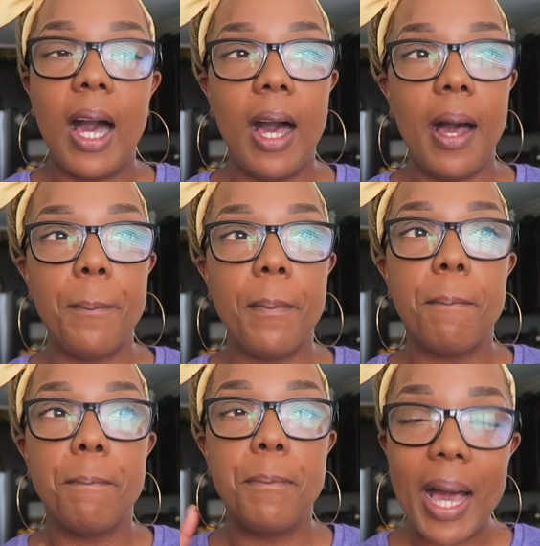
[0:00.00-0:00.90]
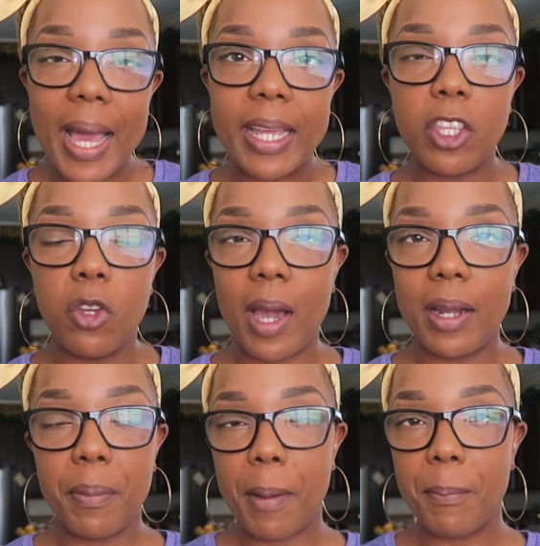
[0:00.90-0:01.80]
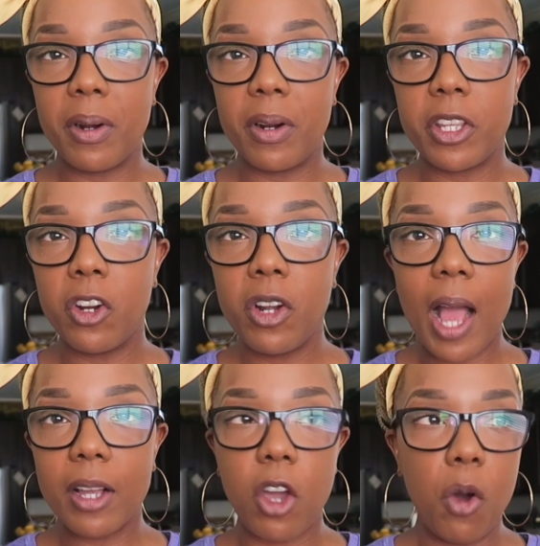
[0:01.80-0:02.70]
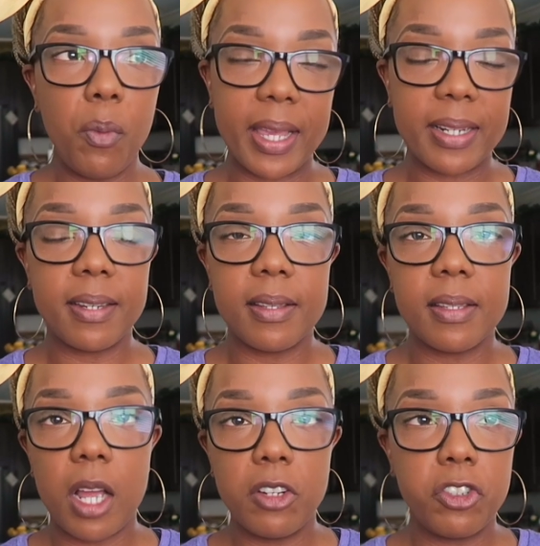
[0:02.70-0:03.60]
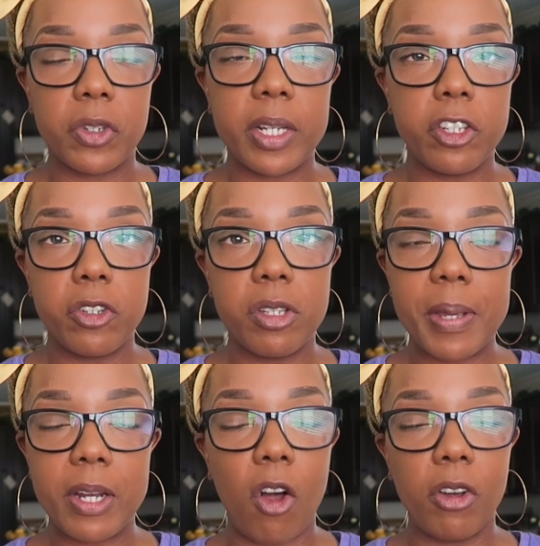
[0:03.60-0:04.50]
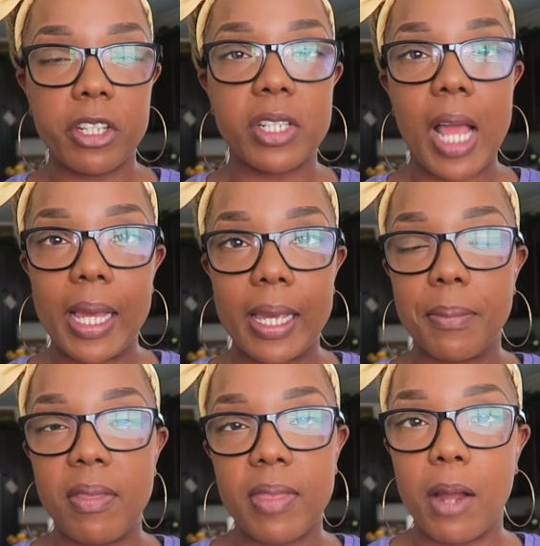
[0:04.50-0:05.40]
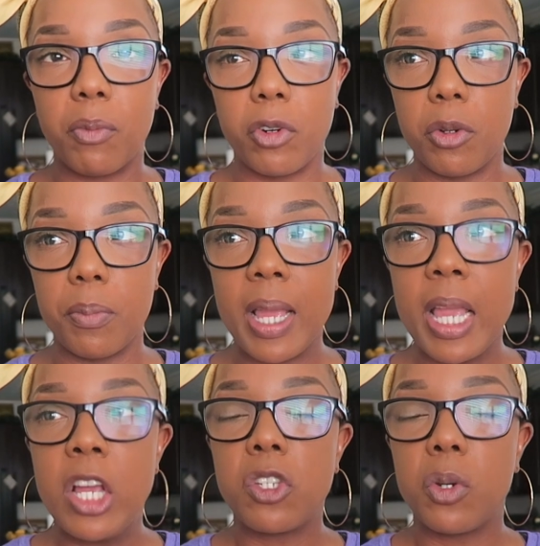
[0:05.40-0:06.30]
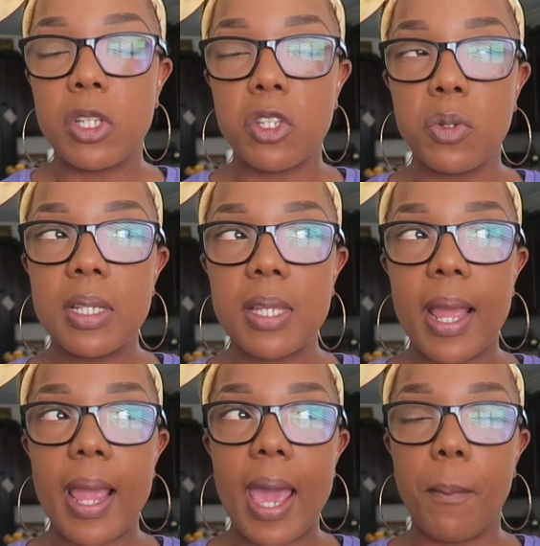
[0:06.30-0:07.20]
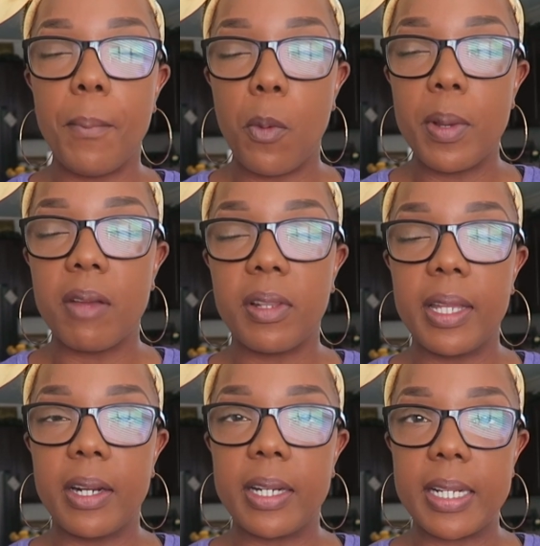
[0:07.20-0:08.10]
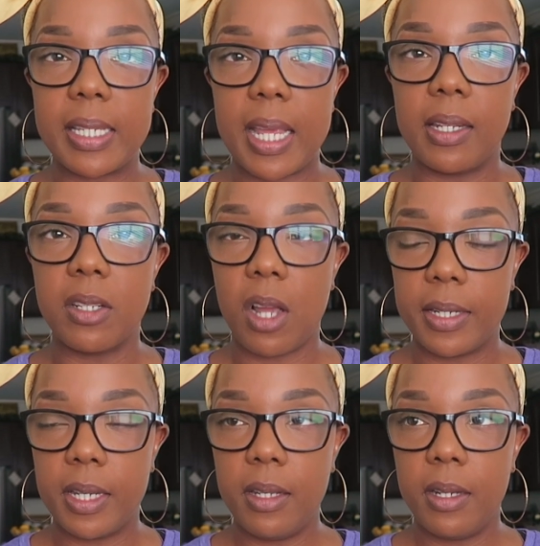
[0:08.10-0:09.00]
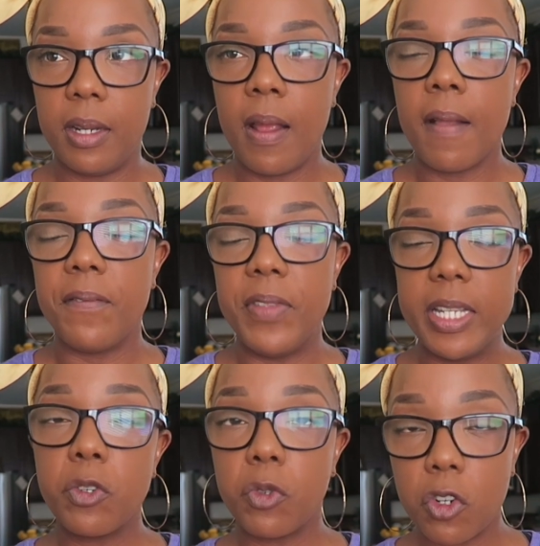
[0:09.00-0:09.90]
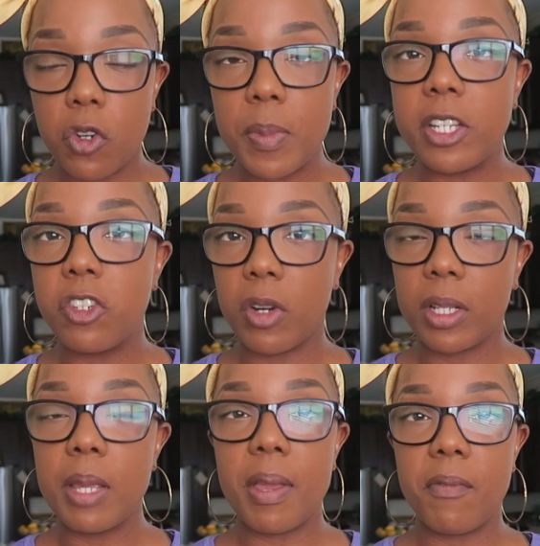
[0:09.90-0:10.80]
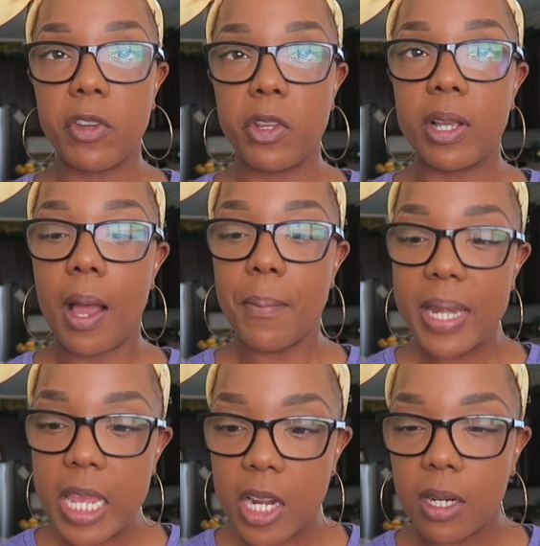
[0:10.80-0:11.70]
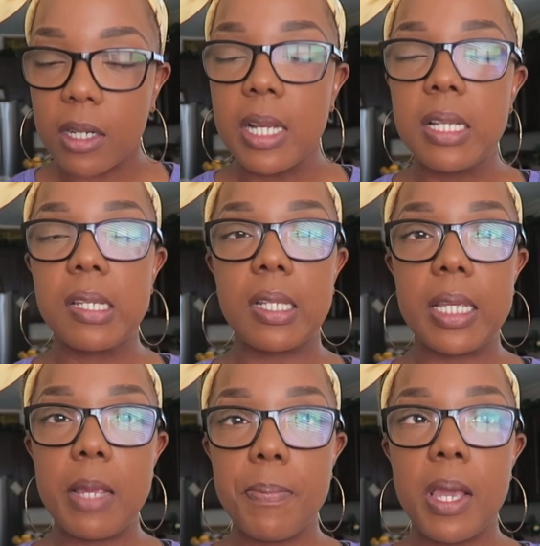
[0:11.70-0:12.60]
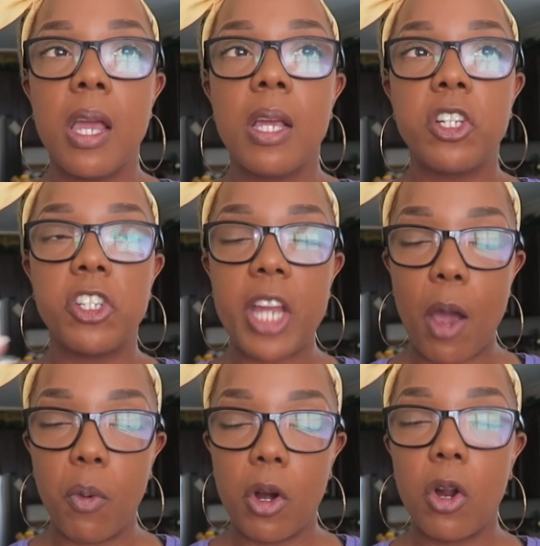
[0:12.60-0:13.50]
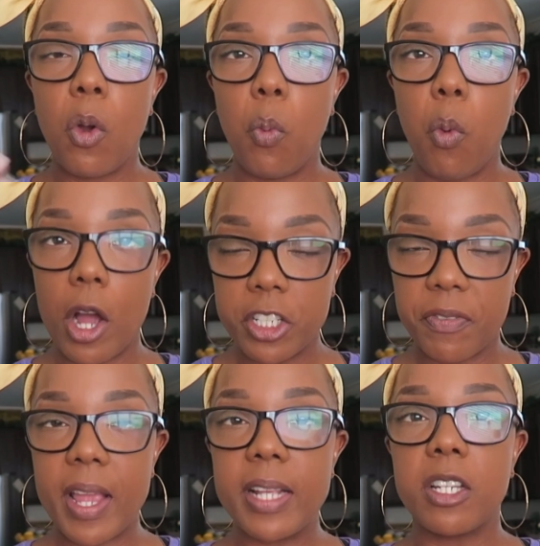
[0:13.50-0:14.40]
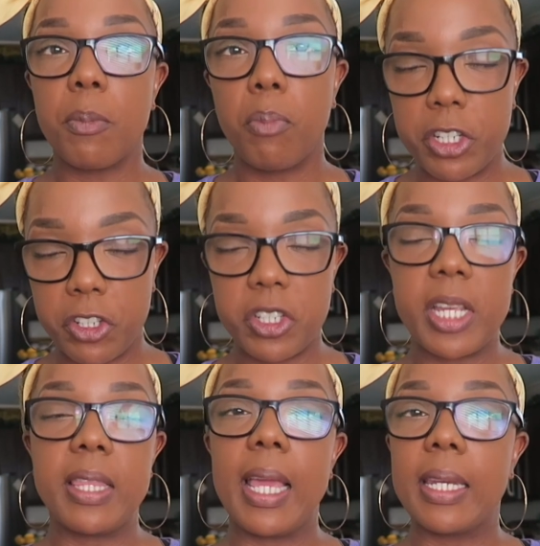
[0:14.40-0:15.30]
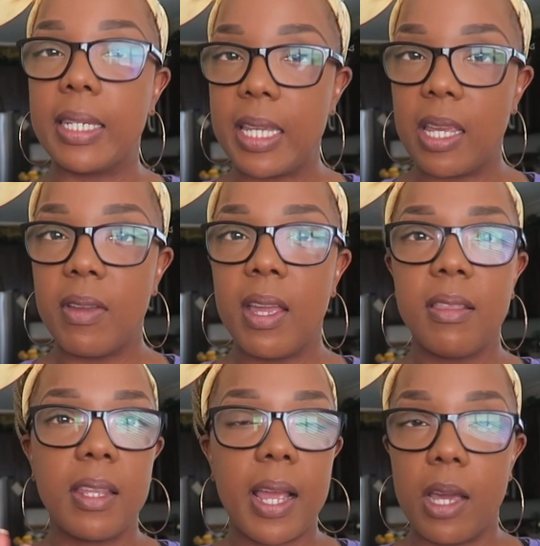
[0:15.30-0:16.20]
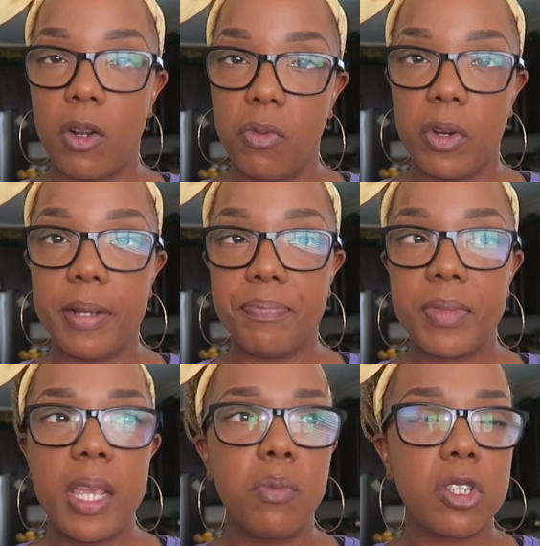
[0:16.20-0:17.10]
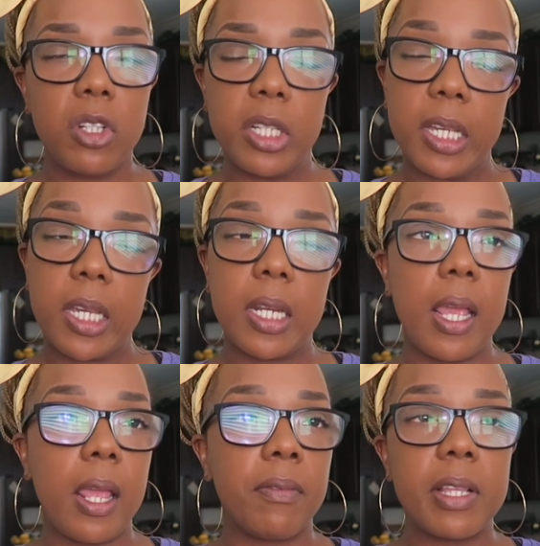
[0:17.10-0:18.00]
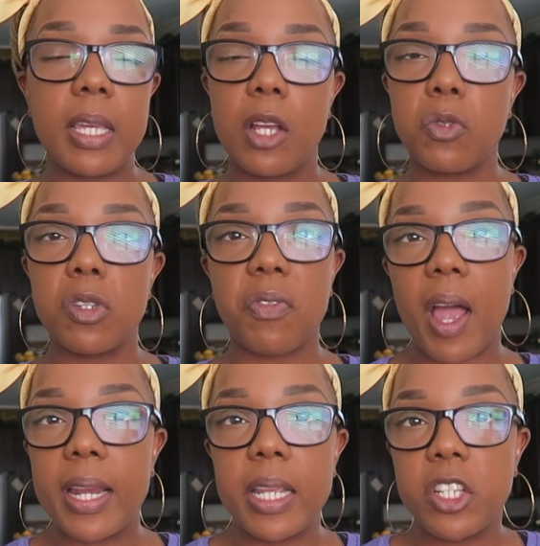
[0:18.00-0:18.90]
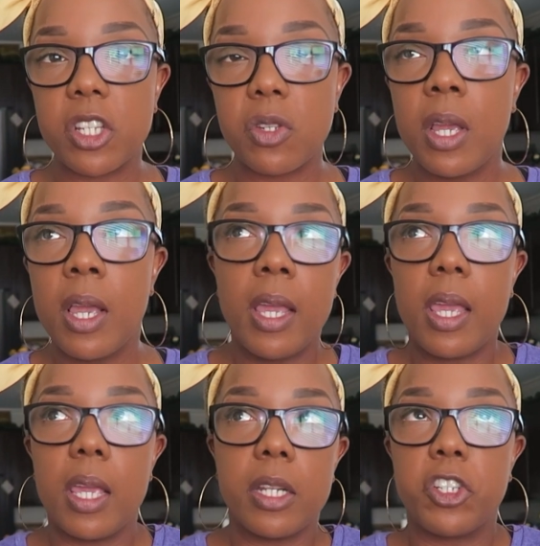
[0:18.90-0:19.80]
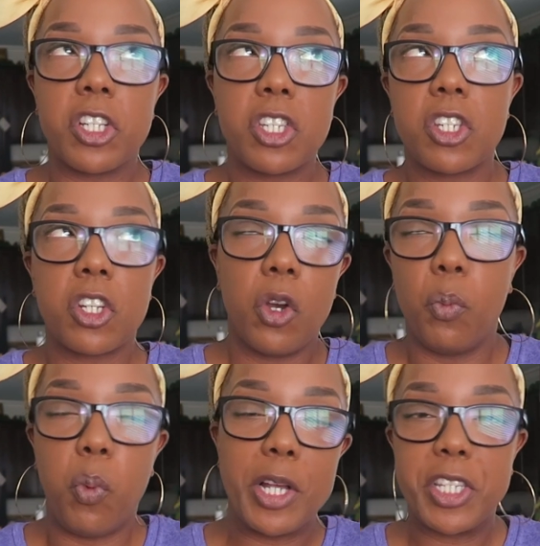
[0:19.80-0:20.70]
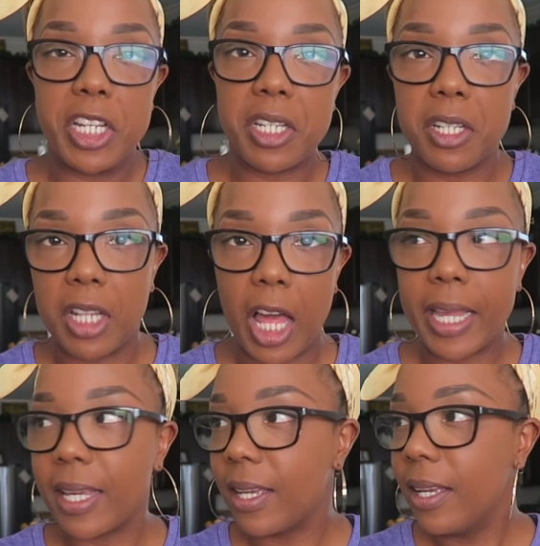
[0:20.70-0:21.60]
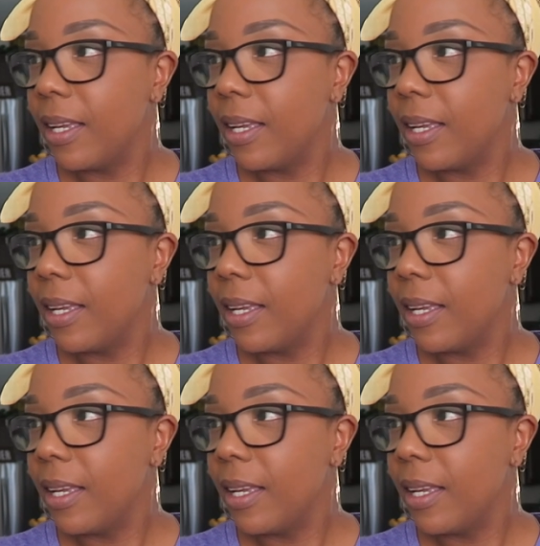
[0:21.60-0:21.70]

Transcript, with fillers: Um, but you gotta remember, you're not going to this country to spend all your time in that room. So as soon as I had a moment of clarity and said, LaTanya, this room is strictly meant for you to come in here, sleep, shower, wash your face, brush your teeth and leave. Then I got over it. It was clean. Everything else was fine. It just, it just wasn't like